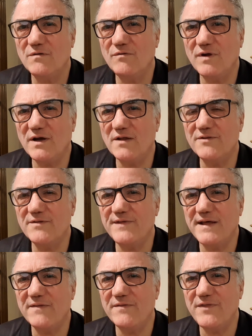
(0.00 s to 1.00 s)
rather
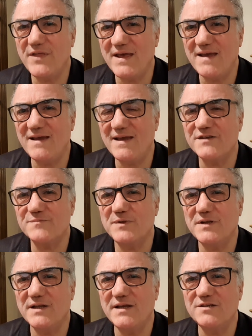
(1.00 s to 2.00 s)
than their
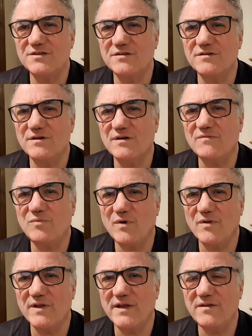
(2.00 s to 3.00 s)
explanation of
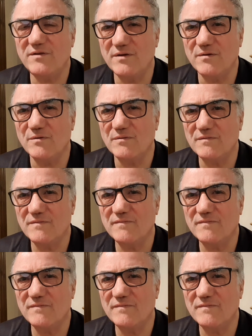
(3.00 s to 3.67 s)
what they do.